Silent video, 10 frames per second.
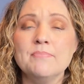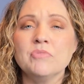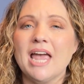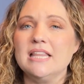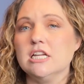
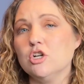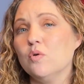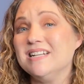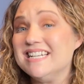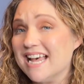and they
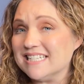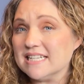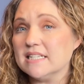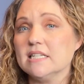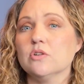don't
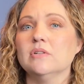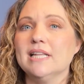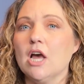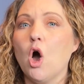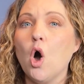
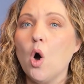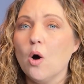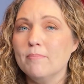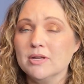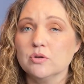necessarily
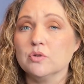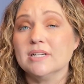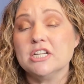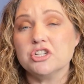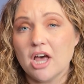all build on
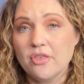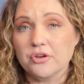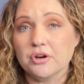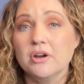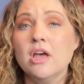each
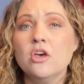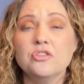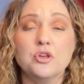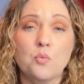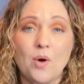other
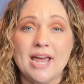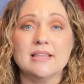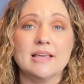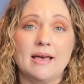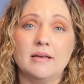the way
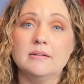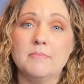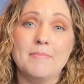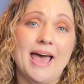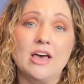that
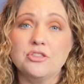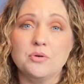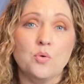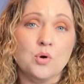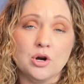math
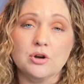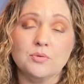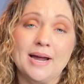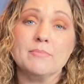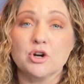or
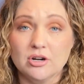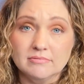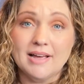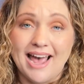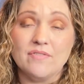grammar
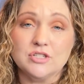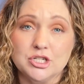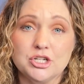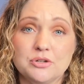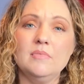have to
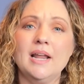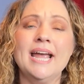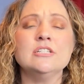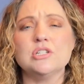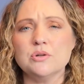do.
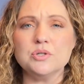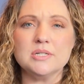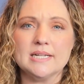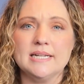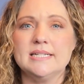And social
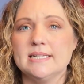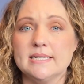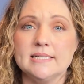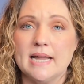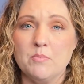studies is the
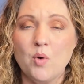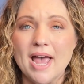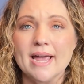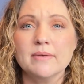same way.